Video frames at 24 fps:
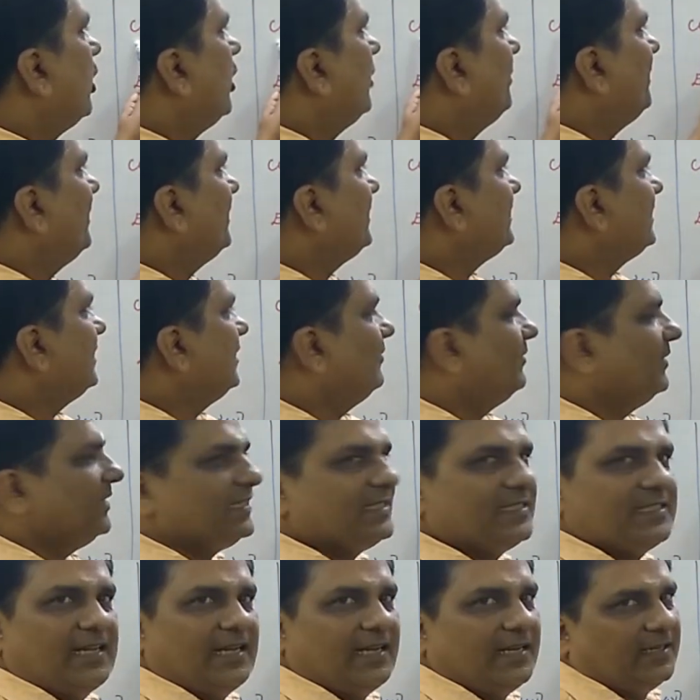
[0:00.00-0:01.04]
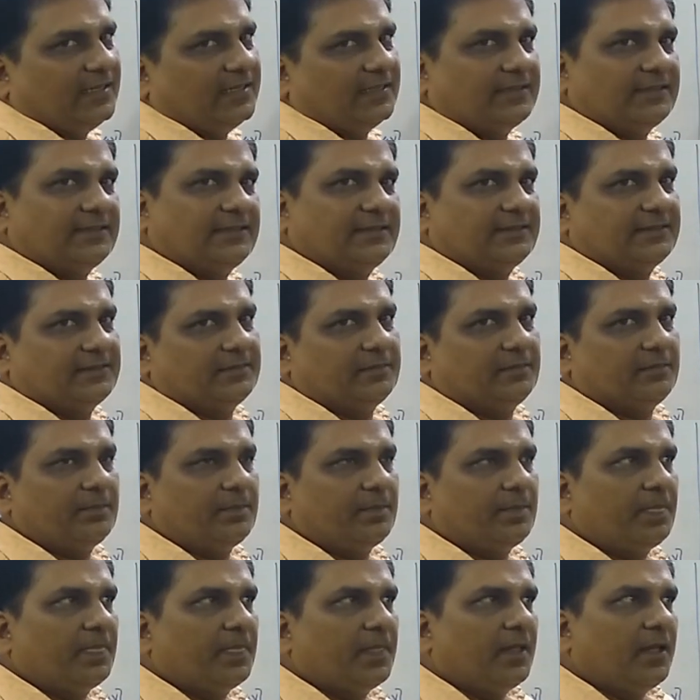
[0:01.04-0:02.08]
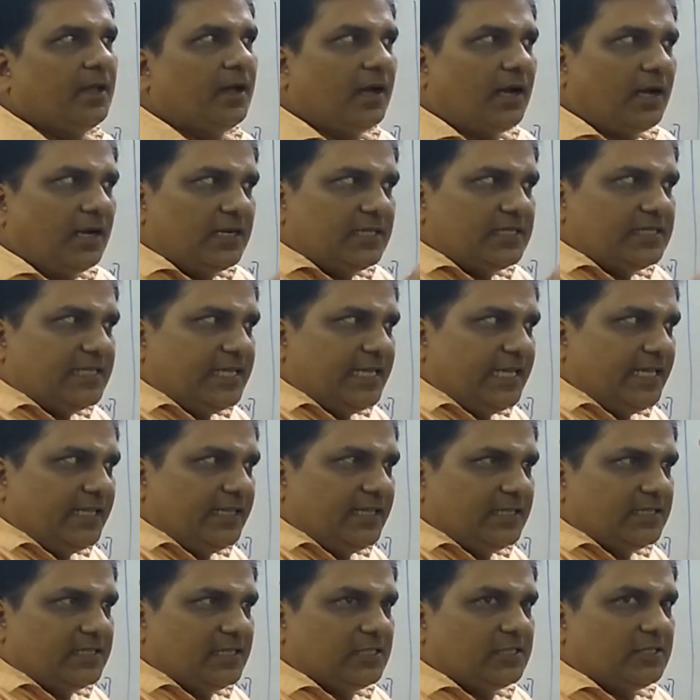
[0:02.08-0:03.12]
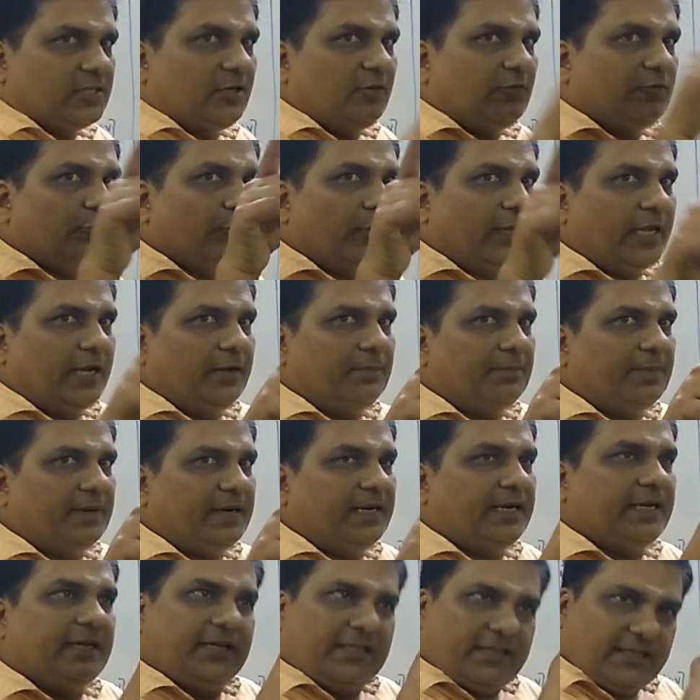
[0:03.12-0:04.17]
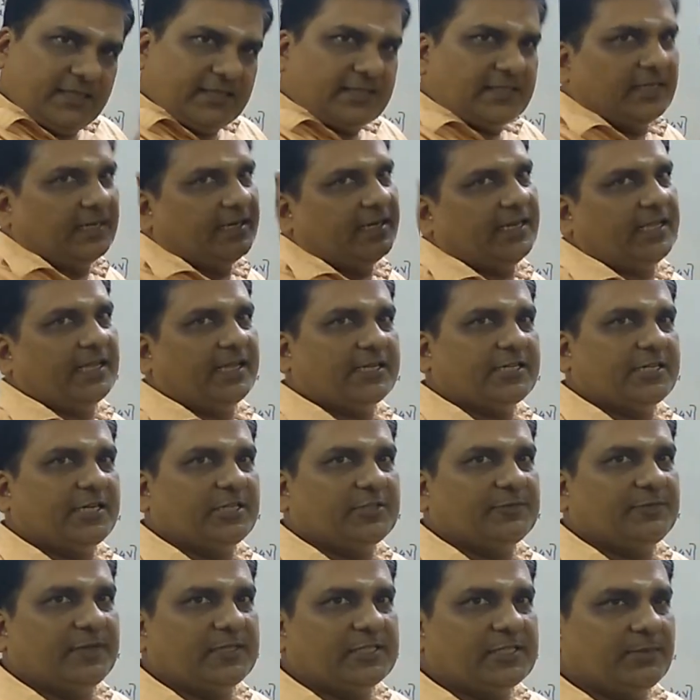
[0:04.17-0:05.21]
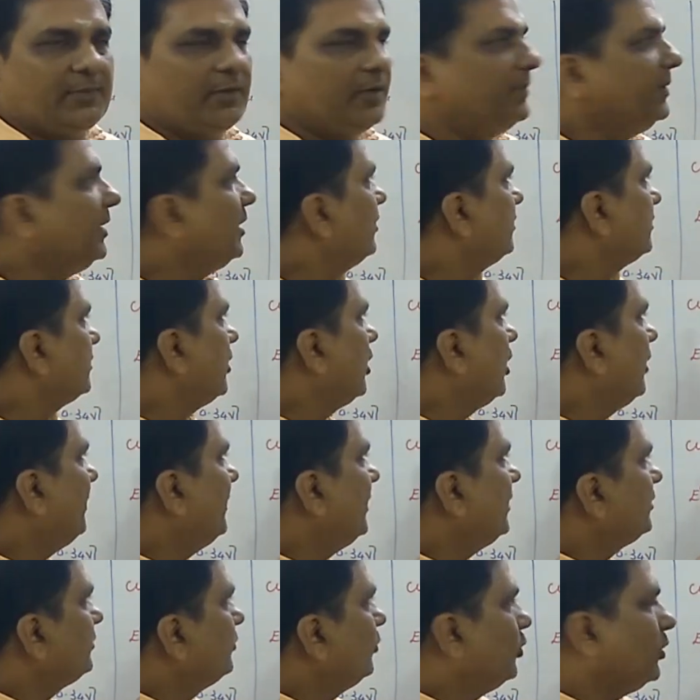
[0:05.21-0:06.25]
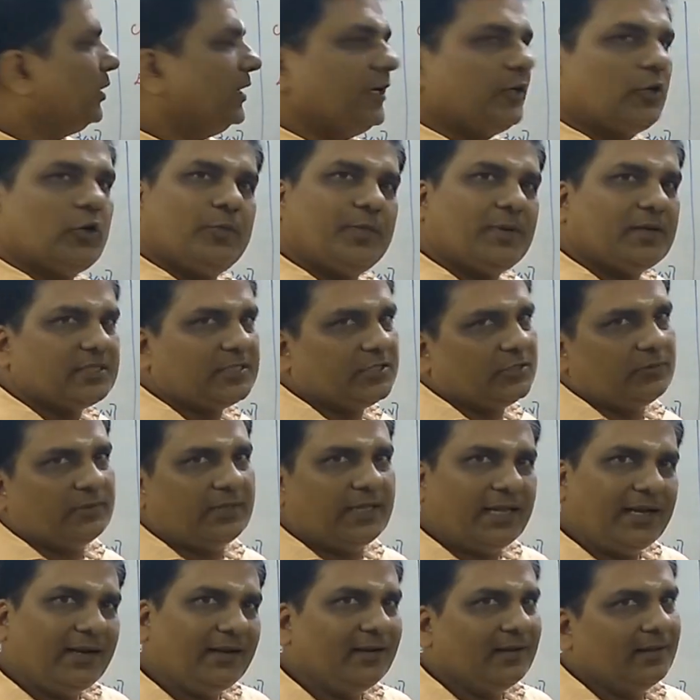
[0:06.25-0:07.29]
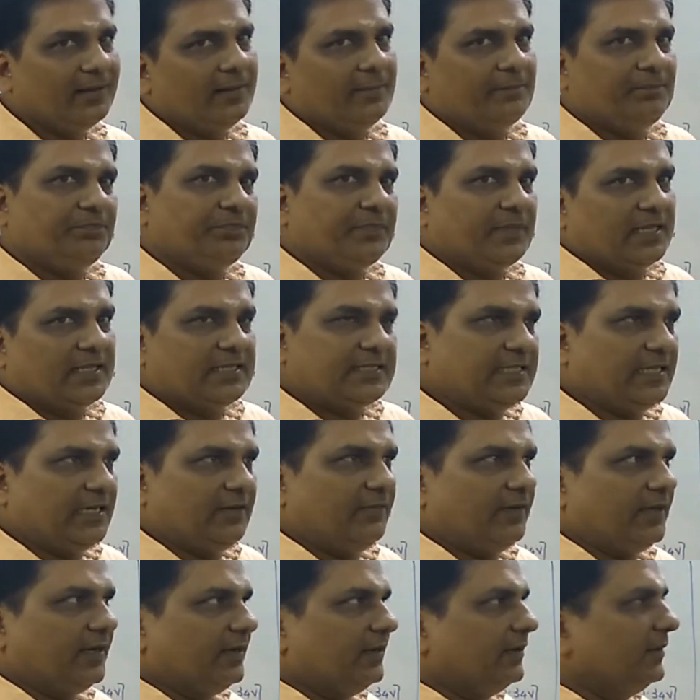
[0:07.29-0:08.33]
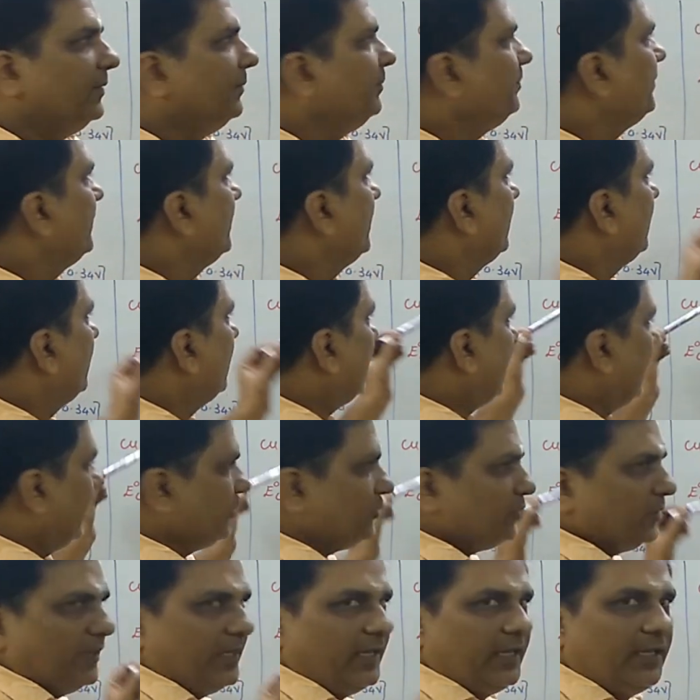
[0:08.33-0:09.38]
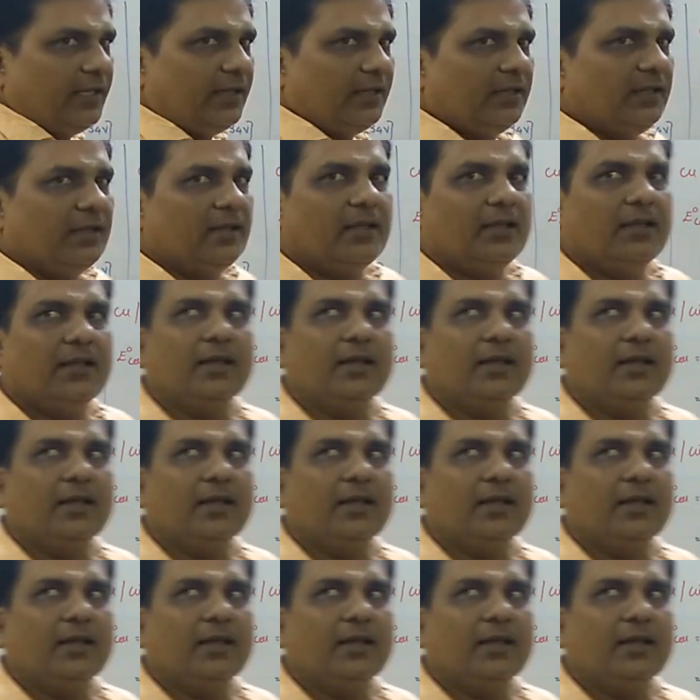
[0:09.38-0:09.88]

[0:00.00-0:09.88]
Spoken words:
copper silver cell. On seeing this itself, we can predict the cell reaction is feasible because copper is more electropositive than silver. Actually,